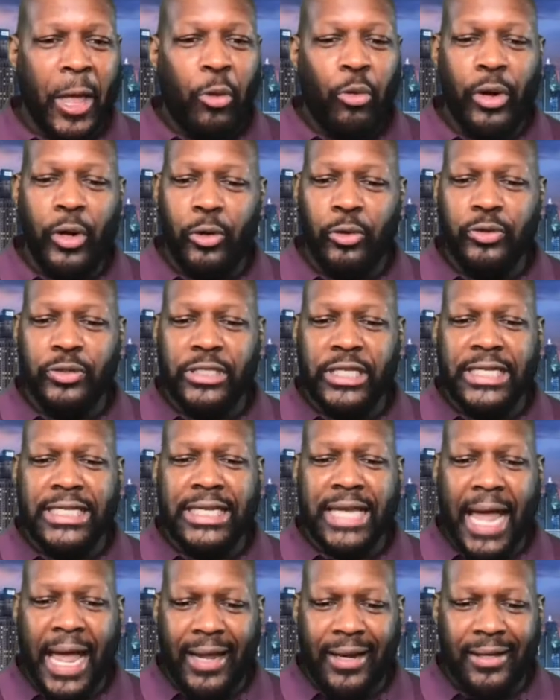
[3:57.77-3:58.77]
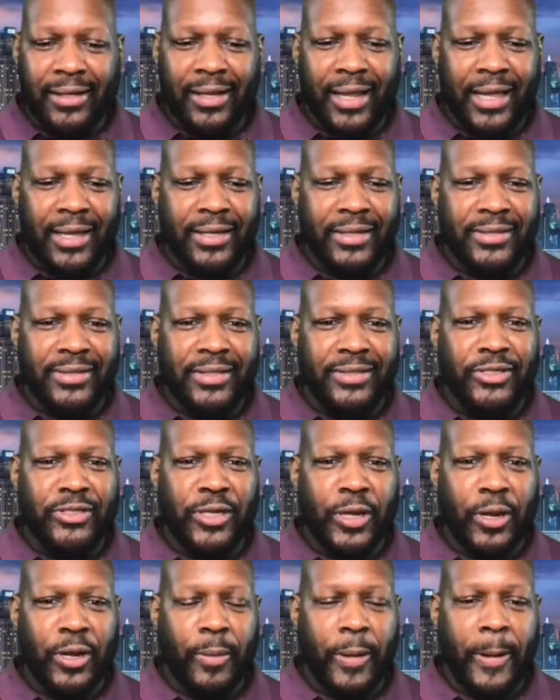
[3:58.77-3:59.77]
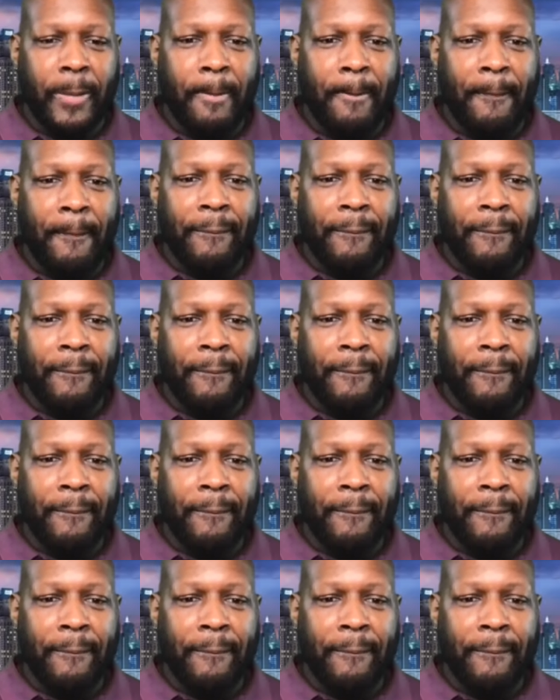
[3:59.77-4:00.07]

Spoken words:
Well, tonight, ladies and gentlemen,